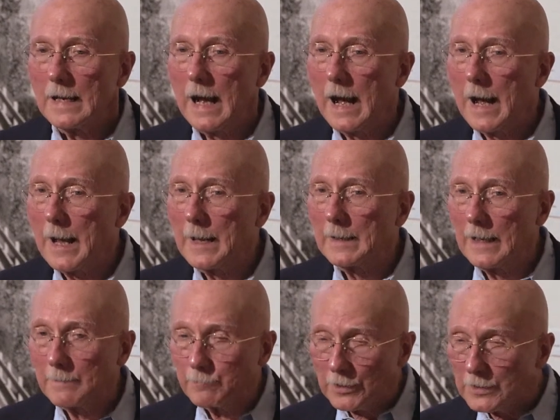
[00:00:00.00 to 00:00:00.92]
Uh,
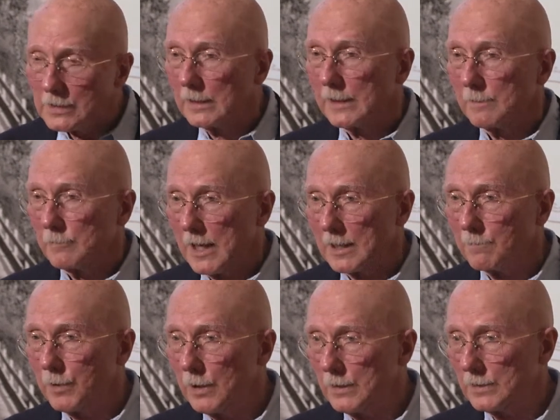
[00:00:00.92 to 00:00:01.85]
I personally am not
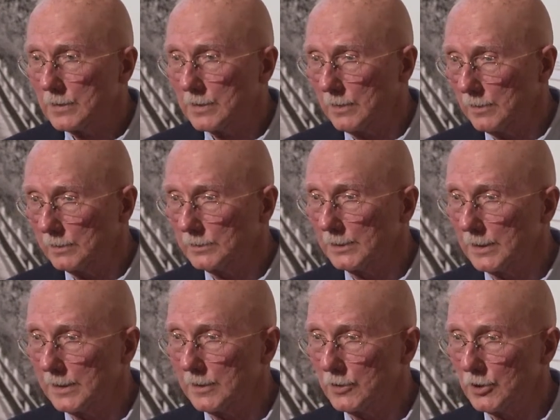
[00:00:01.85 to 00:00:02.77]
opposed to nuclear
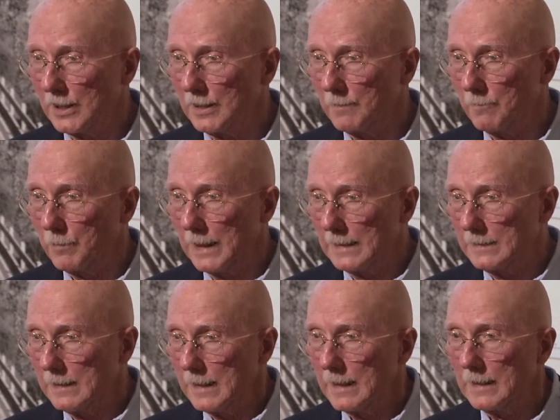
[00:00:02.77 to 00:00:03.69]
energy,
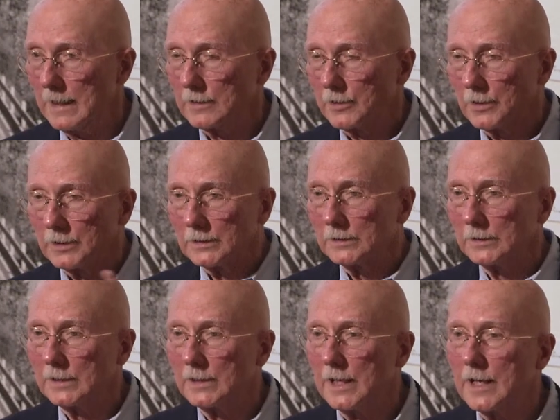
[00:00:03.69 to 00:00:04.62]
but uh,
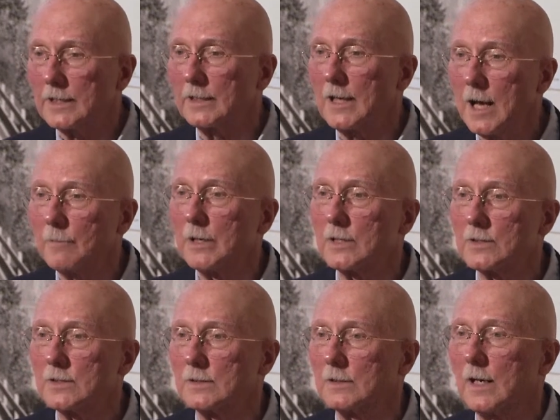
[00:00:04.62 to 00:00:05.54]
currently the
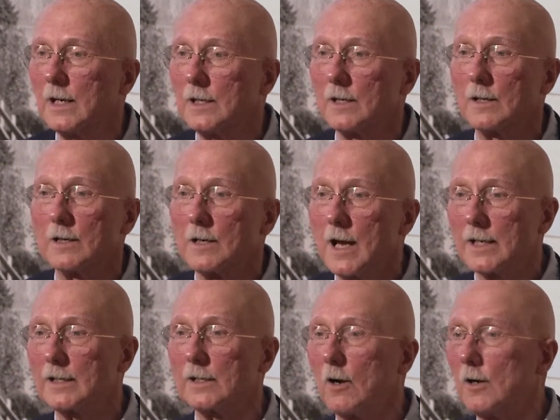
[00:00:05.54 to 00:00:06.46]
economics uh, are not,
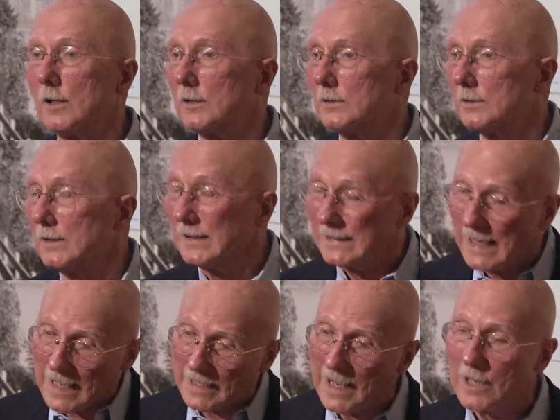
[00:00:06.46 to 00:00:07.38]
in all,
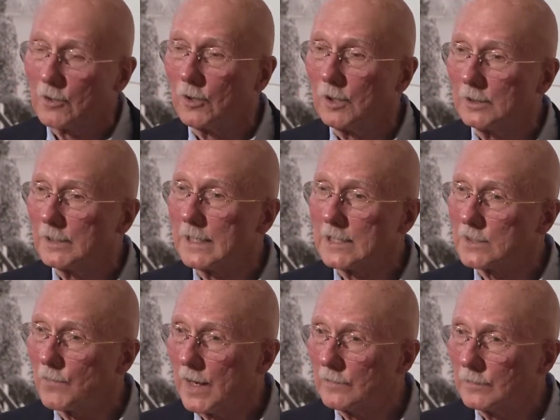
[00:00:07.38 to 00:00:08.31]
not at all in its
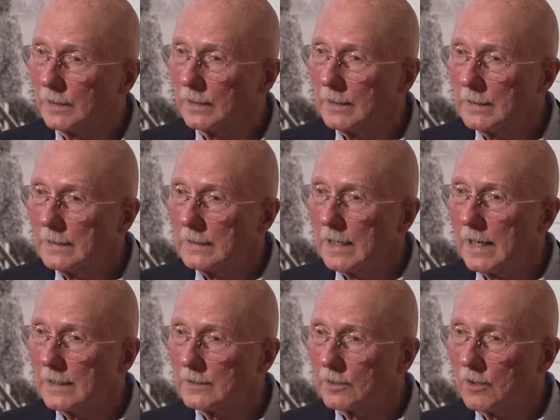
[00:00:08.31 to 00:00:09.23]
favor.
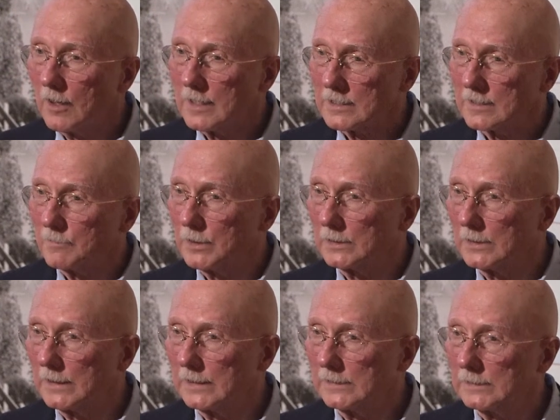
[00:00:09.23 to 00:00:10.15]
Uh, the cost of
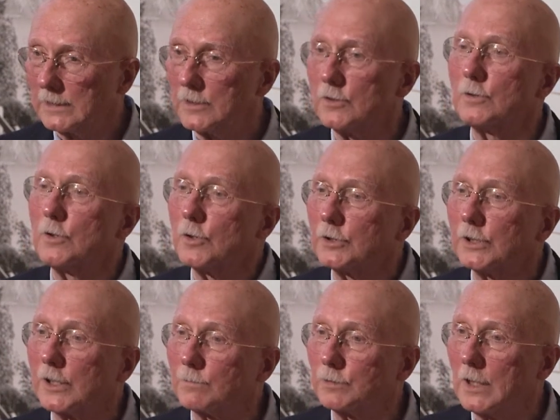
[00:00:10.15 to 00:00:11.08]
building a new
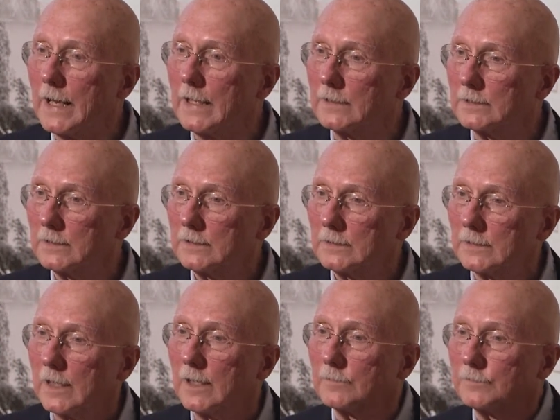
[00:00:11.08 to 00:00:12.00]
nuclear plant
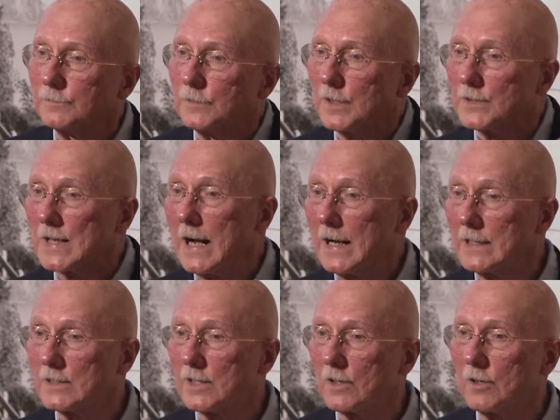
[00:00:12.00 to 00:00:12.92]
of
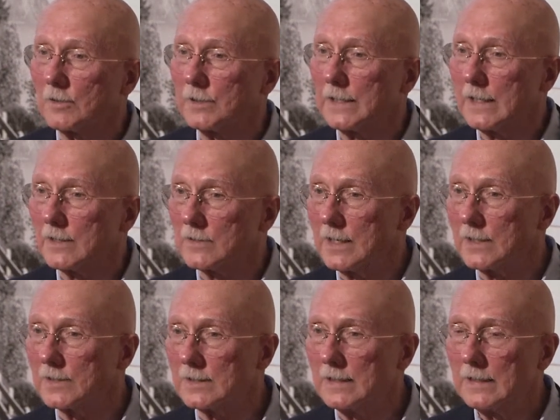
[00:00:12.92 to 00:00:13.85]
designs that already
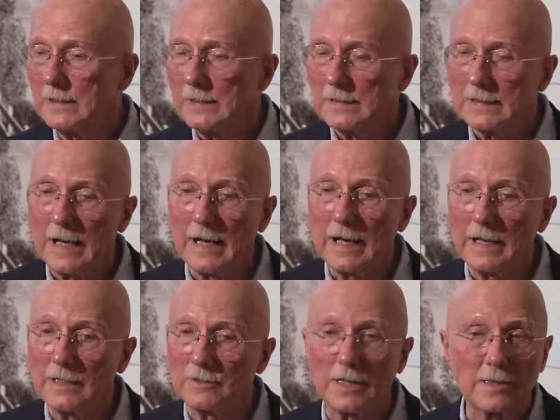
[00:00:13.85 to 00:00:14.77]
exist
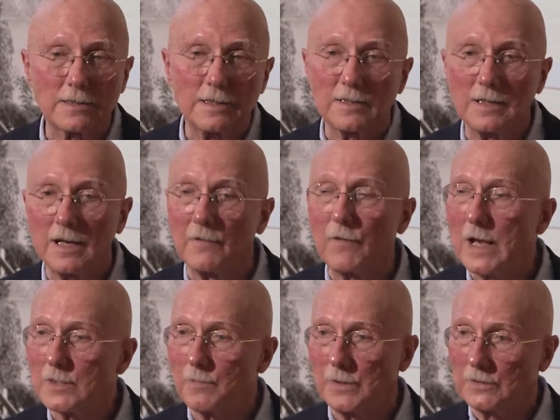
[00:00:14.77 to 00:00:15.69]
uh, just is an
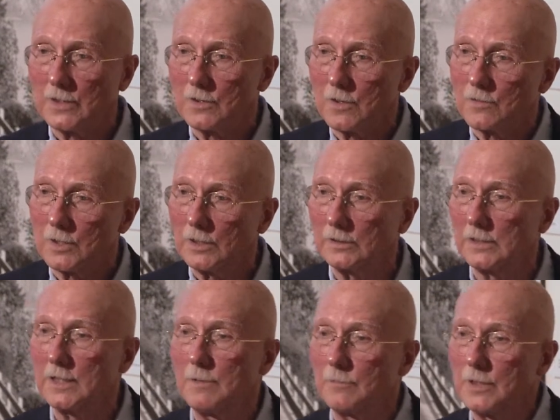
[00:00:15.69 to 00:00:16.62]
investment that the utility
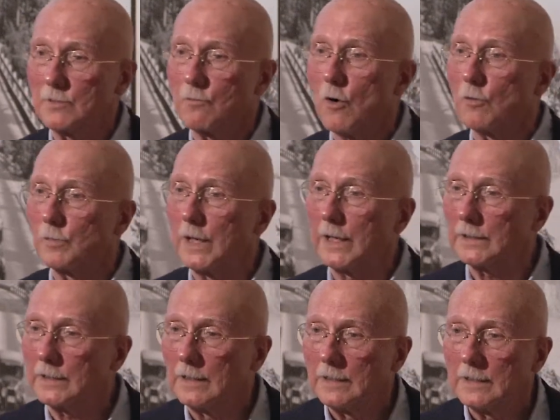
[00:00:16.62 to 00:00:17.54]
companies won't
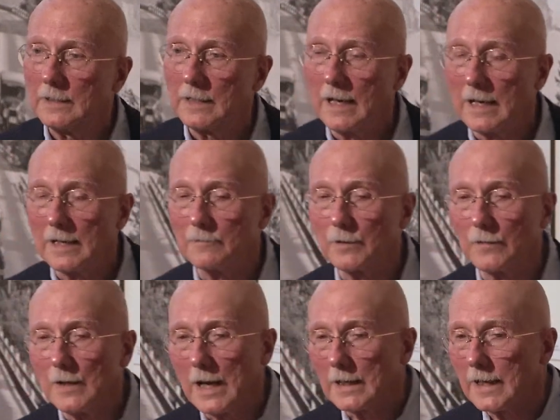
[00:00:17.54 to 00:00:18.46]
make. Uh, we've
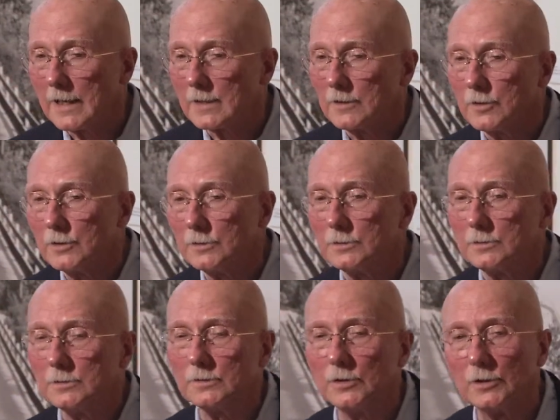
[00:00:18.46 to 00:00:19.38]
not had a
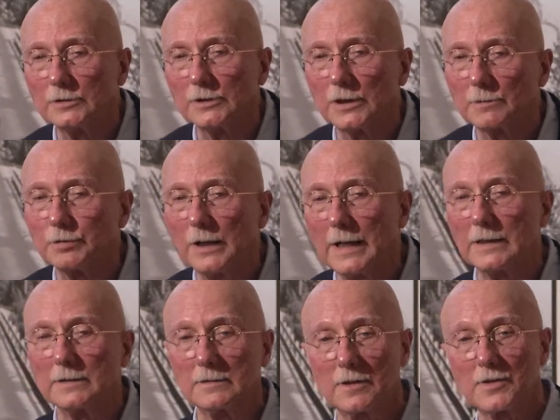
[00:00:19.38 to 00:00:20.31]
new nuclear
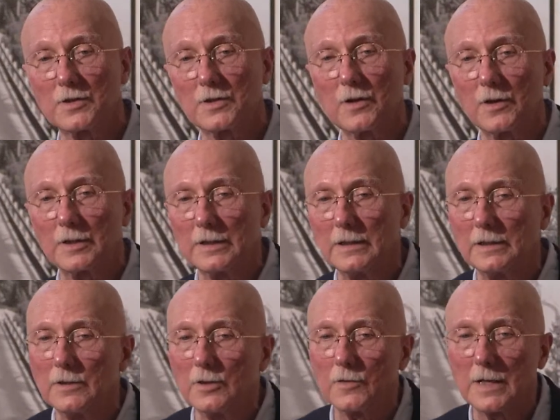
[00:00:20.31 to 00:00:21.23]
plant started in
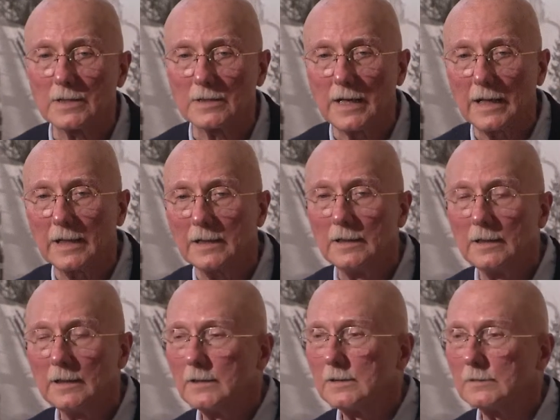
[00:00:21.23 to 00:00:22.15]
the U S A
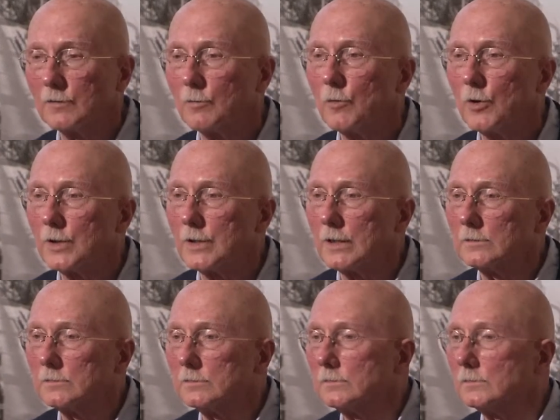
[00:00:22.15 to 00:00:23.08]
for more
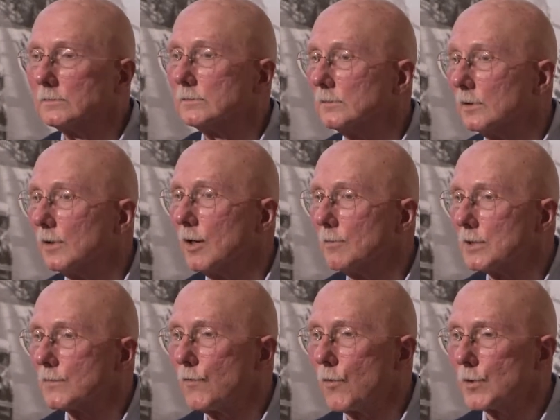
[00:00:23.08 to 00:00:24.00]
than uh,
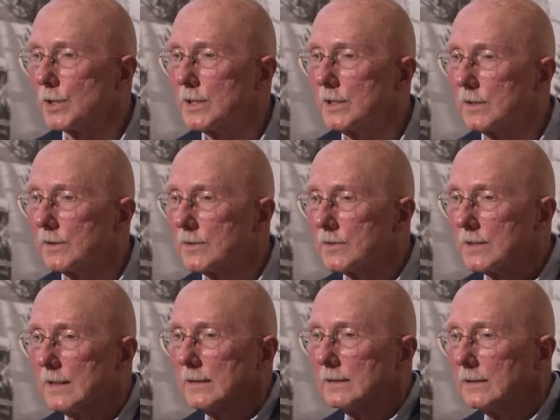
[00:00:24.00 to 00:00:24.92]
almost forty years.
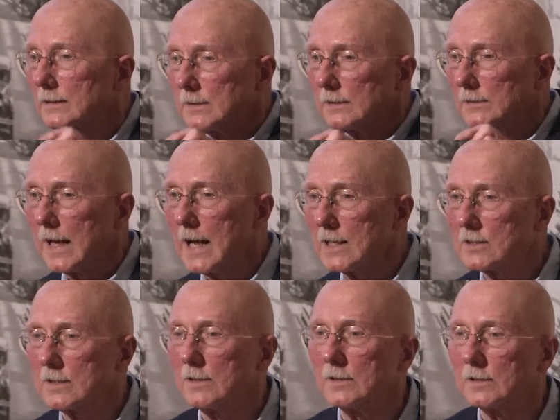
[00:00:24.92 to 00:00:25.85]
Until
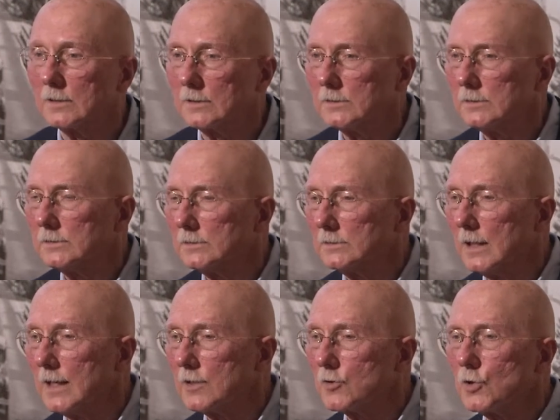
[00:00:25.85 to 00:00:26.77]
last year,
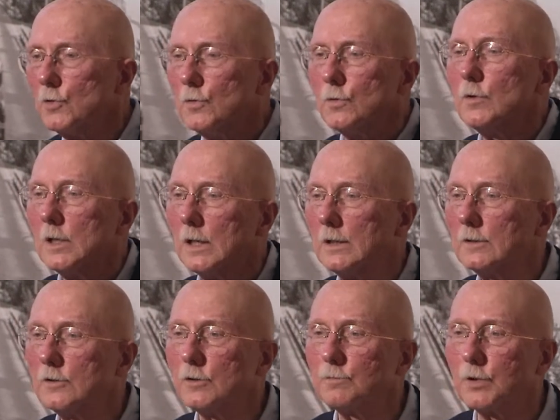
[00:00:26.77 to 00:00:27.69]
uh, two
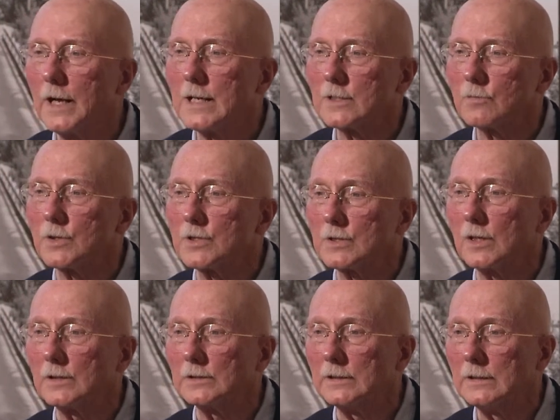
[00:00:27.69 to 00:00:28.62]
new plants were
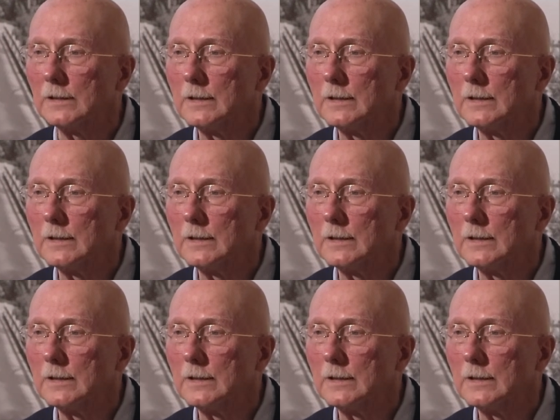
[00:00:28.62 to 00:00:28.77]
started.